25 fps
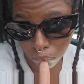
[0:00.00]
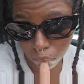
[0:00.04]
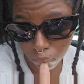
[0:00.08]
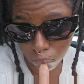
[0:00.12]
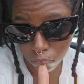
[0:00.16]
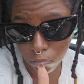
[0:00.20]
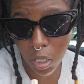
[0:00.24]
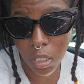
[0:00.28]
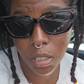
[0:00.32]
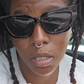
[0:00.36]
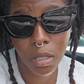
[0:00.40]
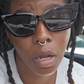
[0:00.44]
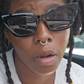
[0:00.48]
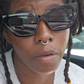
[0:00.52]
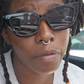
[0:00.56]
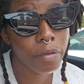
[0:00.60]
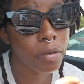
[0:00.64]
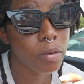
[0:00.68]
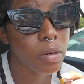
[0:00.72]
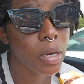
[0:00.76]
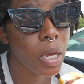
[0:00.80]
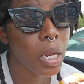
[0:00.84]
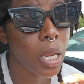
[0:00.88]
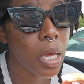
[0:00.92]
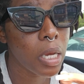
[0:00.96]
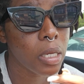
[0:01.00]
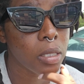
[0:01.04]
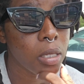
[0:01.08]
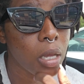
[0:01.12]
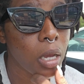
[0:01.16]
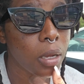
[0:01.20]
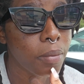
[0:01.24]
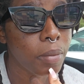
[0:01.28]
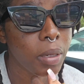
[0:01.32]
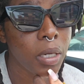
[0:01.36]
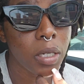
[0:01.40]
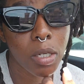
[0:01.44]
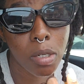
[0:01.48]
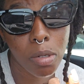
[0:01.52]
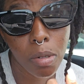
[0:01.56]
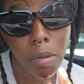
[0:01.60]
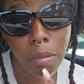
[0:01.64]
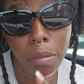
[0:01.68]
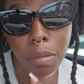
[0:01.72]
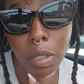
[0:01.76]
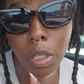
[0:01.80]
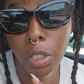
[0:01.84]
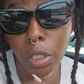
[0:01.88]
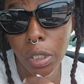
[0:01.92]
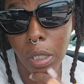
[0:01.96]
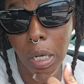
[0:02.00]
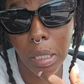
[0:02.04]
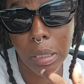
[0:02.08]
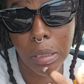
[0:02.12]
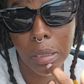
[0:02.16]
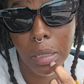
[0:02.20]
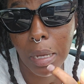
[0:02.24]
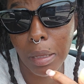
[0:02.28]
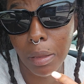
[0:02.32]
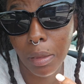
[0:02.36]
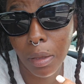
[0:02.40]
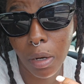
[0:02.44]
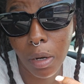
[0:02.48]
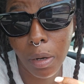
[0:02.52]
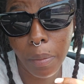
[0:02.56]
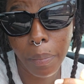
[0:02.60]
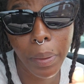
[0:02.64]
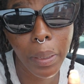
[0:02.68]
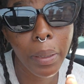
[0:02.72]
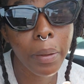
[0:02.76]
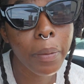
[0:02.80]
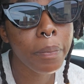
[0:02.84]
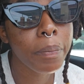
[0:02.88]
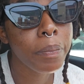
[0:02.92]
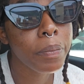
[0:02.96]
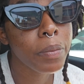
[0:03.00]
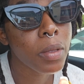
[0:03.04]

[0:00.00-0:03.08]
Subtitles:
I start to realize that I learned that in a therapy,